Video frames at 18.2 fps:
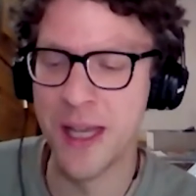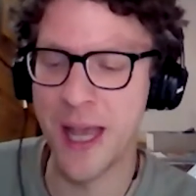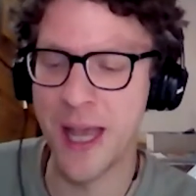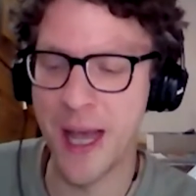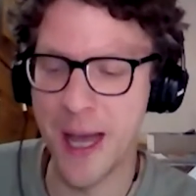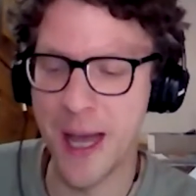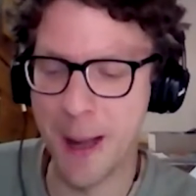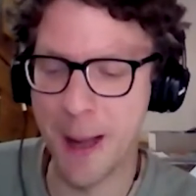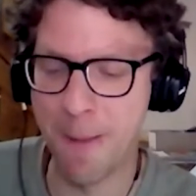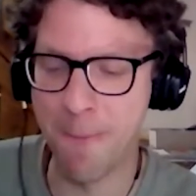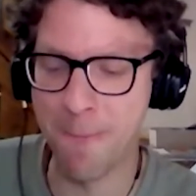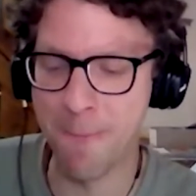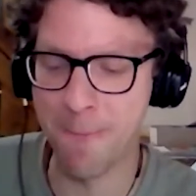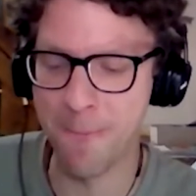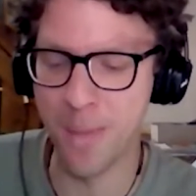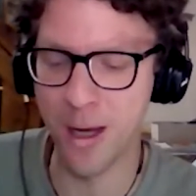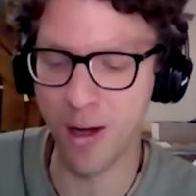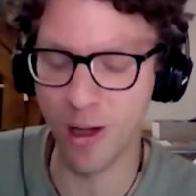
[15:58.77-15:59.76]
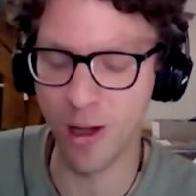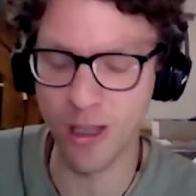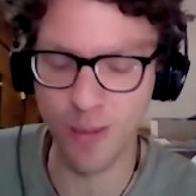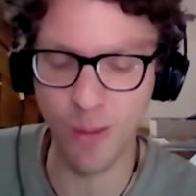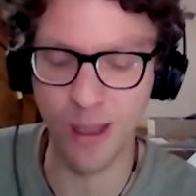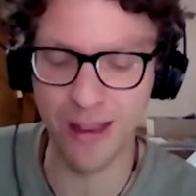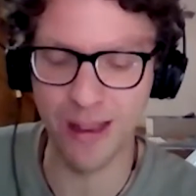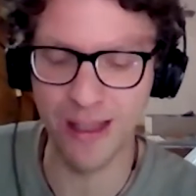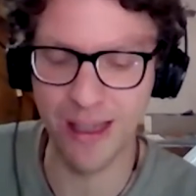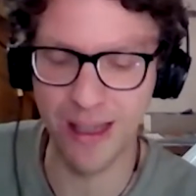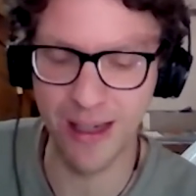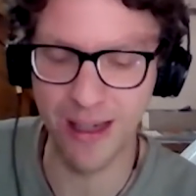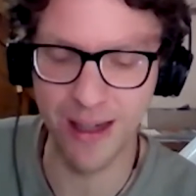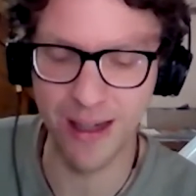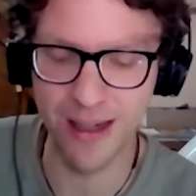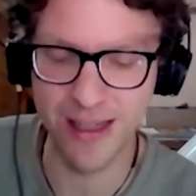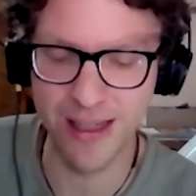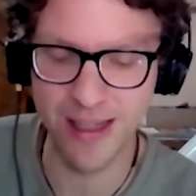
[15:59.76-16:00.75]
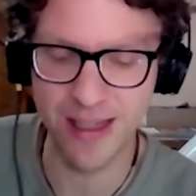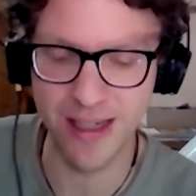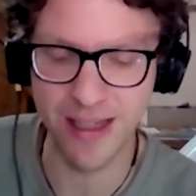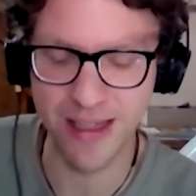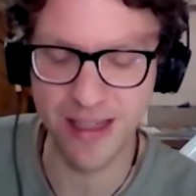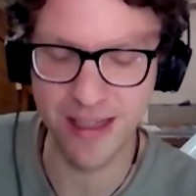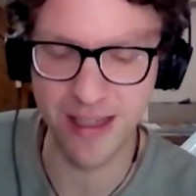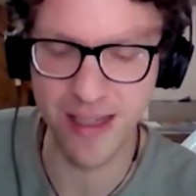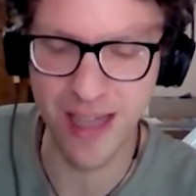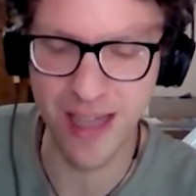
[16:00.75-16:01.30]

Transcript: But ultimately, it's the